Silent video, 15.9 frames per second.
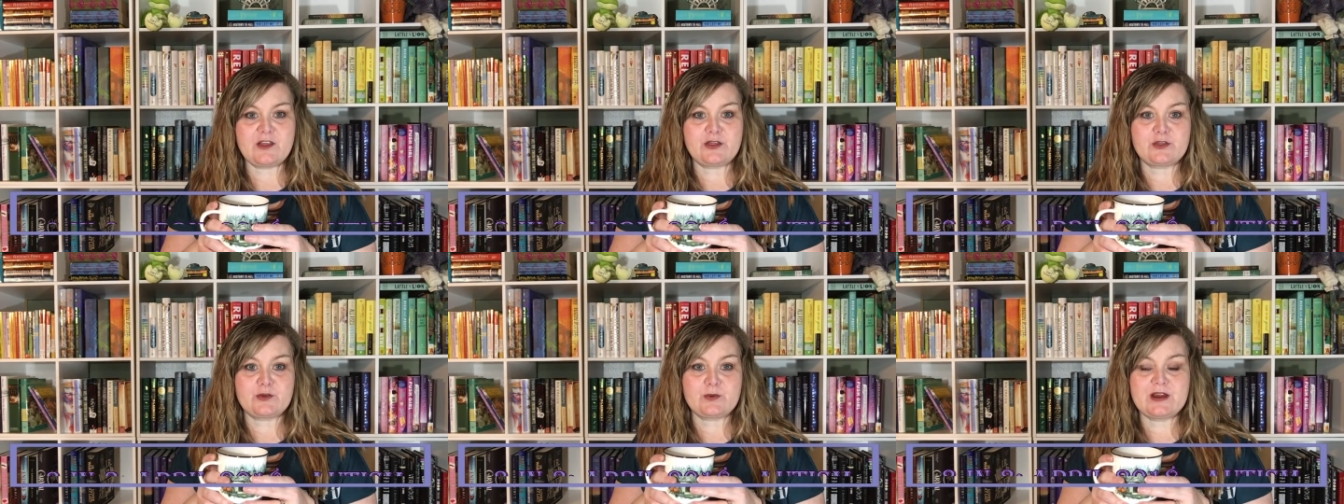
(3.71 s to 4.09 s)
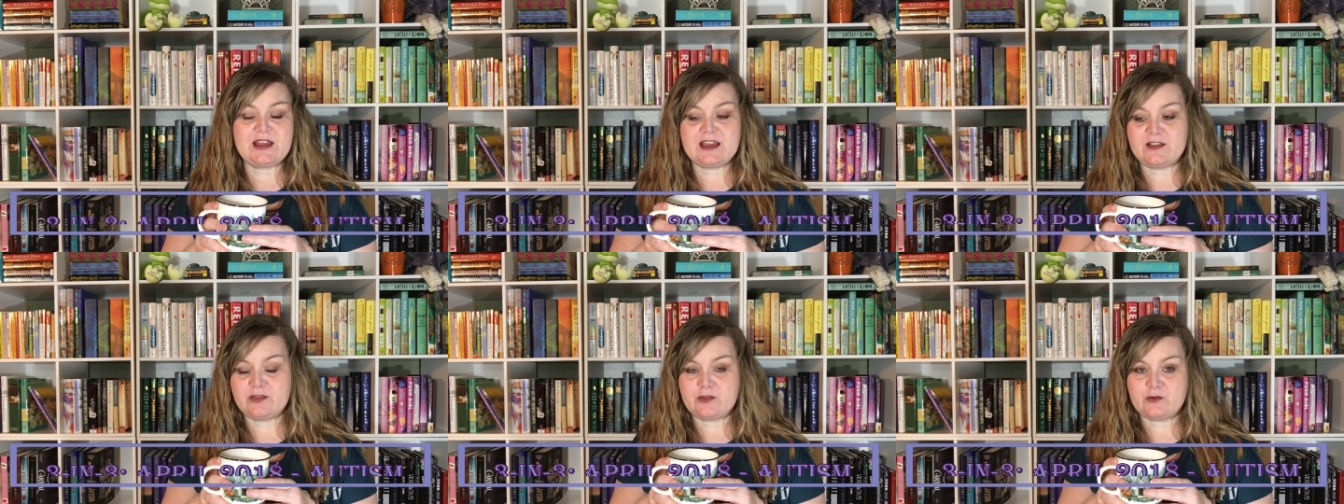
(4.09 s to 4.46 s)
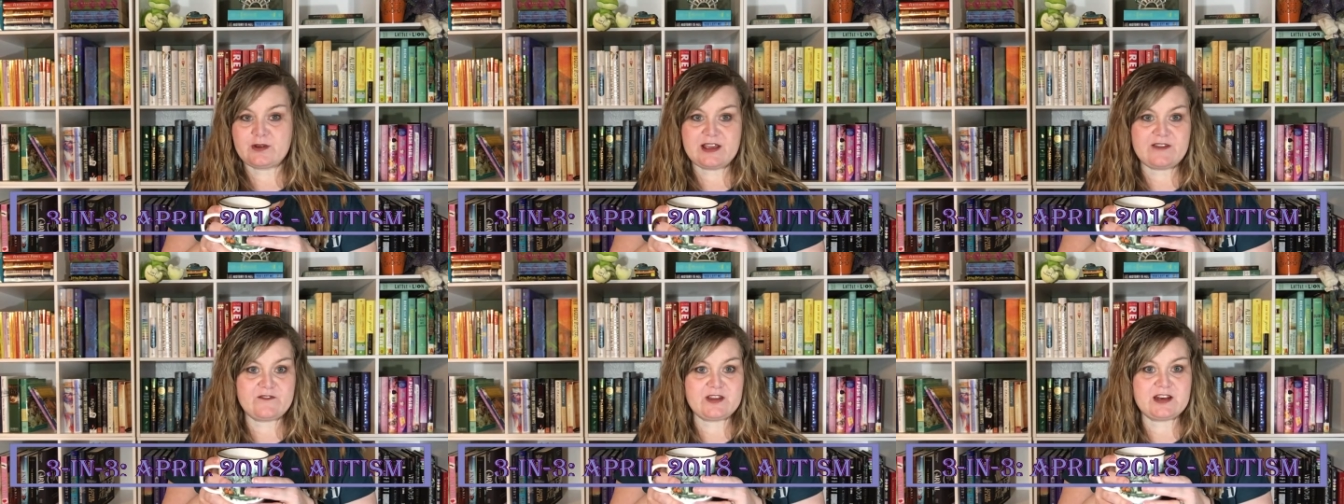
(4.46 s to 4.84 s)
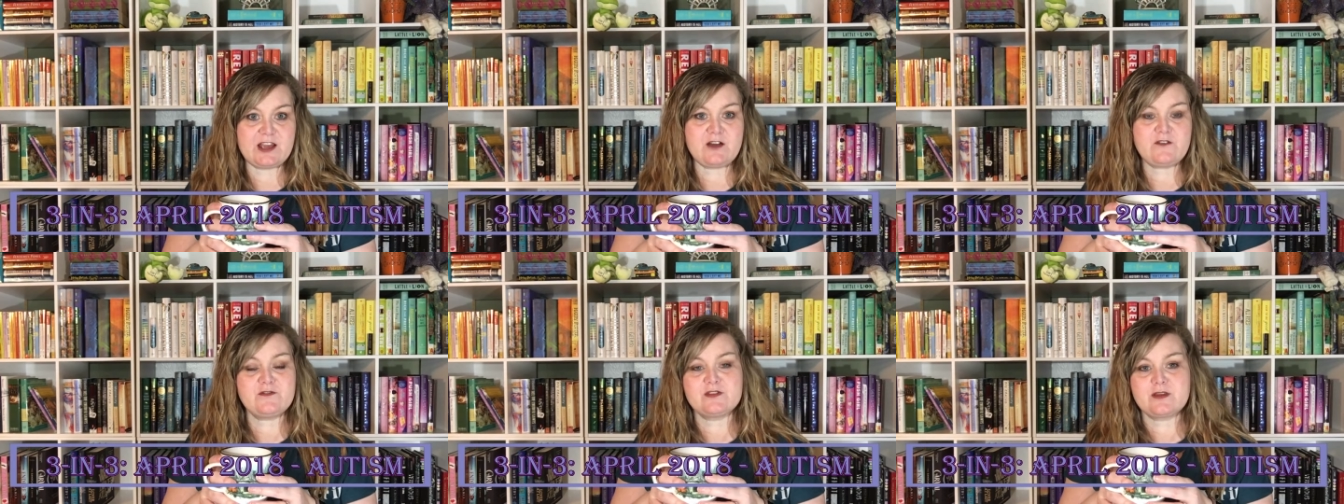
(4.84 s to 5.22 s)
3 in 3
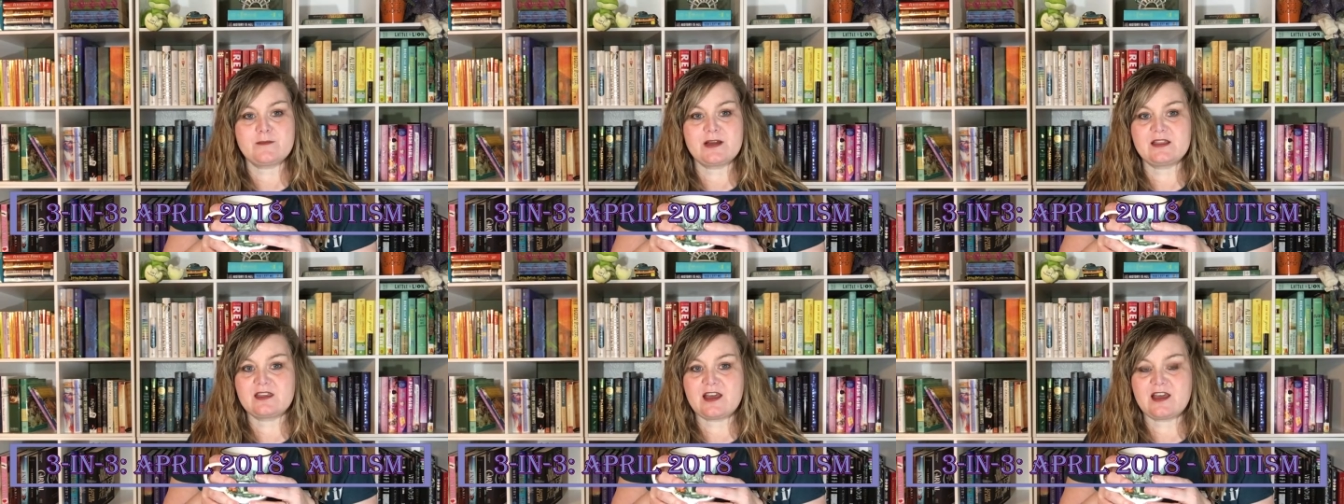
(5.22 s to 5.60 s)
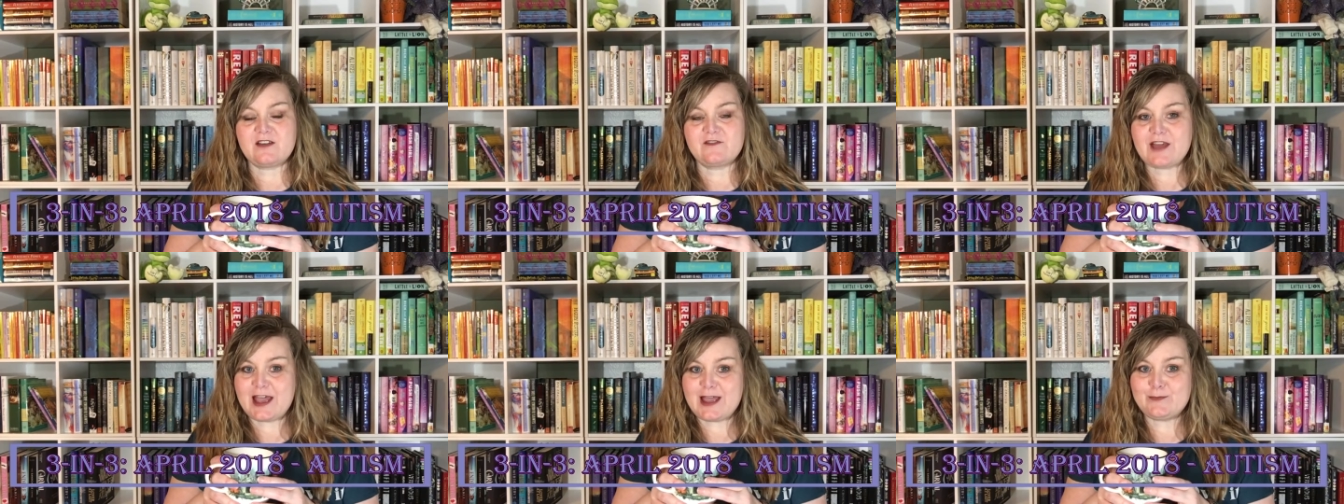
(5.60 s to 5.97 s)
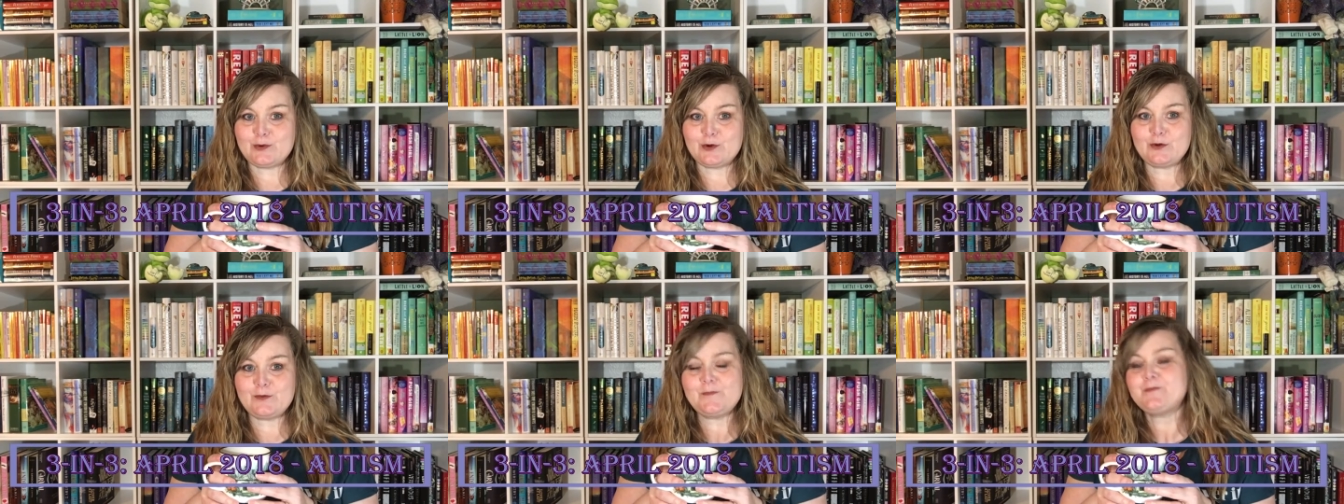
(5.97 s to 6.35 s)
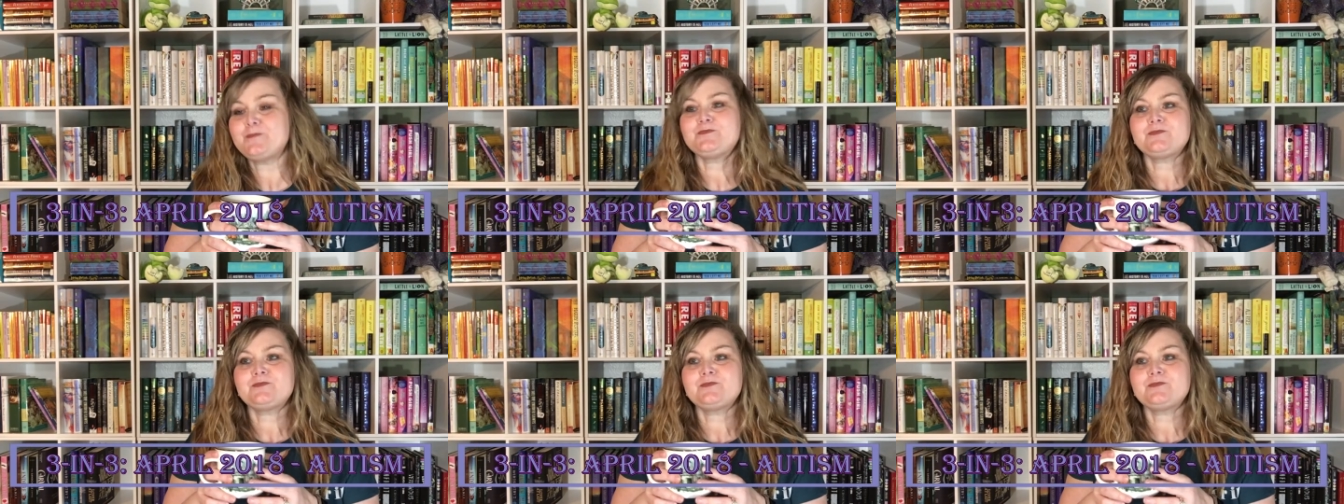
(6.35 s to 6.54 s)
video for the month of April.